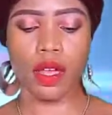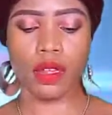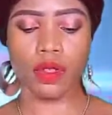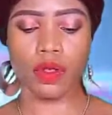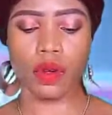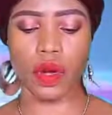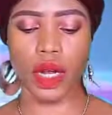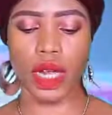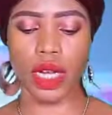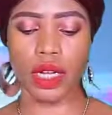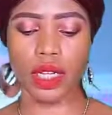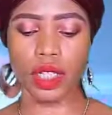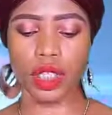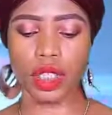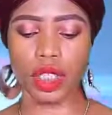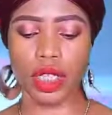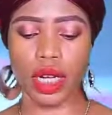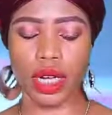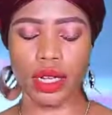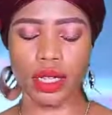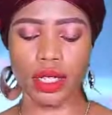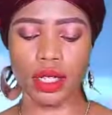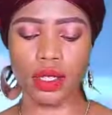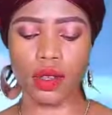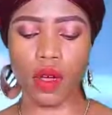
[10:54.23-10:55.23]
to
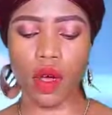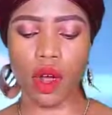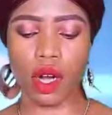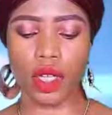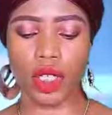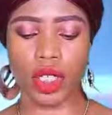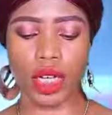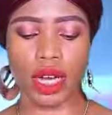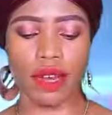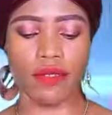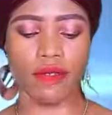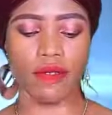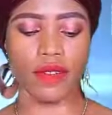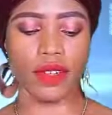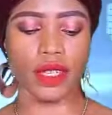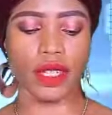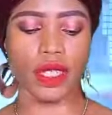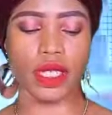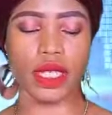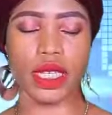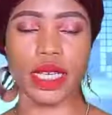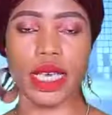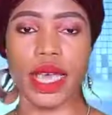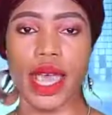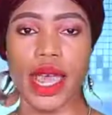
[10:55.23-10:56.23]
initiate such
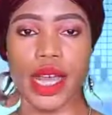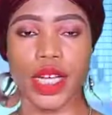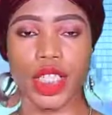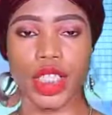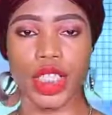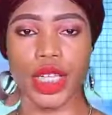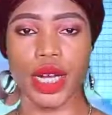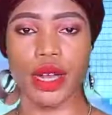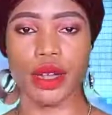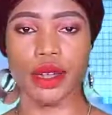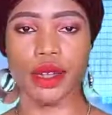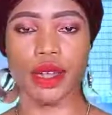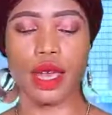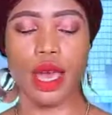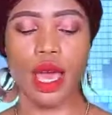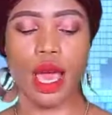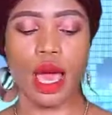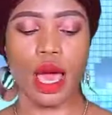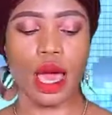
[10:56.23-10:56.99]
investigation